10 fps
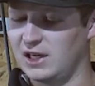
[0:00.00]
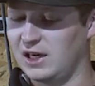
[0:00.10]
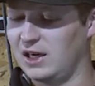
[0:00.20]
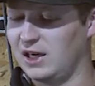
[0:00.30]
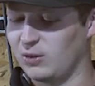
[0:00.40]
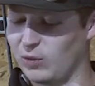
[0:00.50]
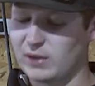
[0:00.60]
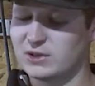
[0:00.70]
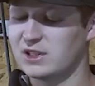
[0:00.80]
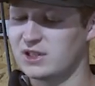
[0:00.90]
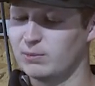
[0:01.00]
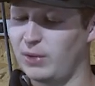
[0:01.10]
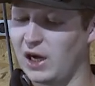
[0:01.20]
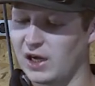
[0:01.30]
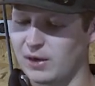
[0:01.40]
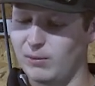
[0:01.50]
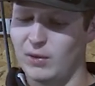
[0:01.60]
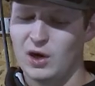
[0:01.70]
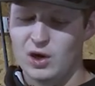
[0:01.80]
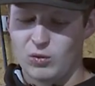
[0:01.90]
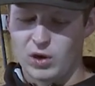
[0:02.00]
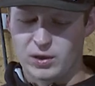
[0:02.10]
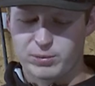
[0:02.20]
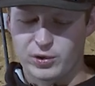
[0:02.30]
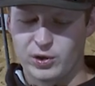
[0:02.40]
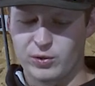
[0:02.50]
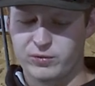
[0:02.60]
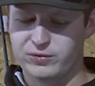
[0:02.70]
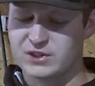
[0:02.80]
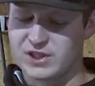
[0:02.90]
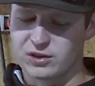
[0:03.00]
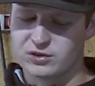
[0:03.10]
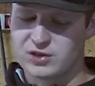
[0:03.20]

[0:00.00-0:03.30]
Wear resistant bottom, waterproof, steel